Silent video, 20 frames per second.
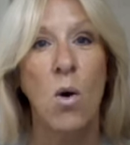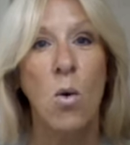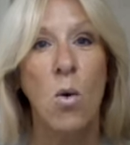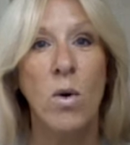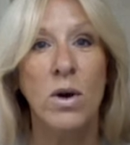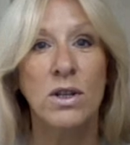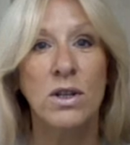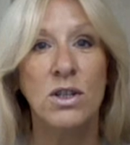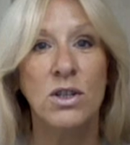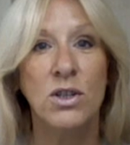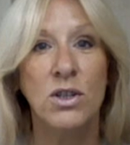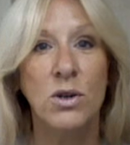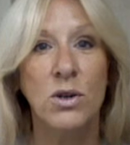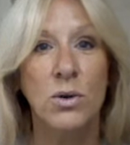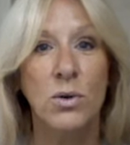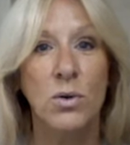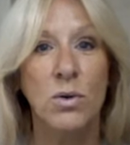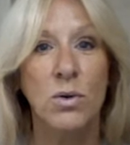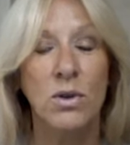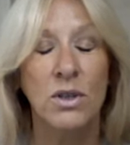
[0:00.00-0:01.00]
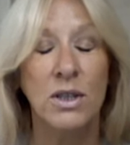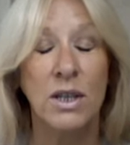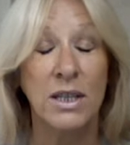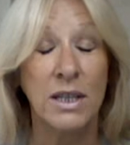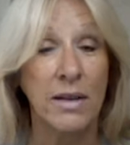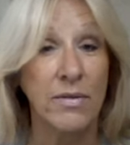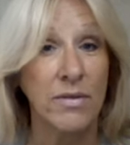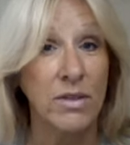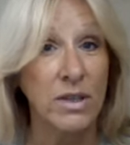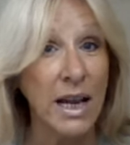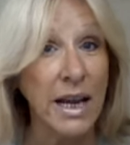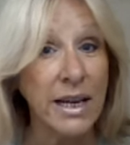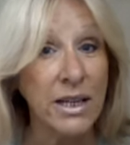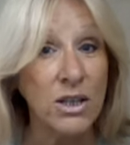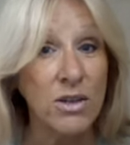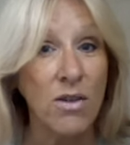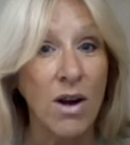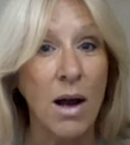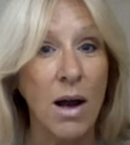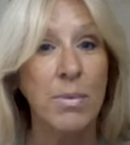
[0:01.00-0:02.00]
Once the 7 days
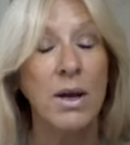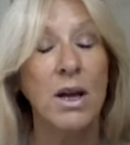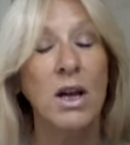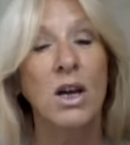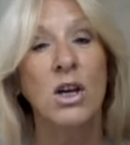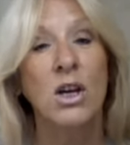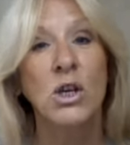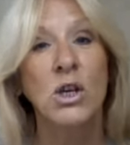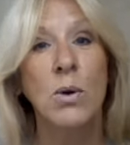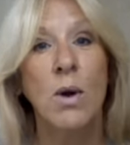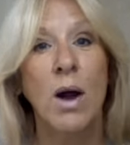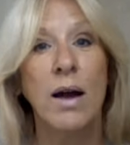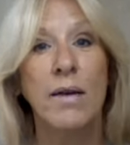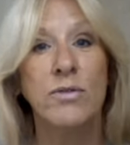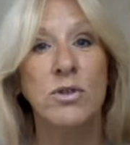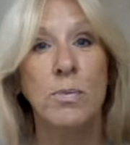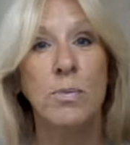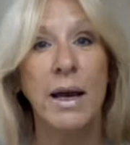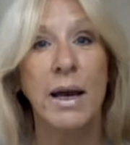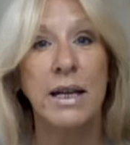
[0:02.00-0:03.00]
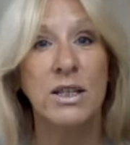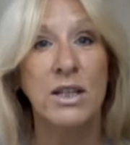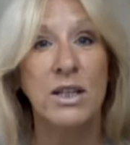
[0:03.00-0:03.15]
are up, you have to pay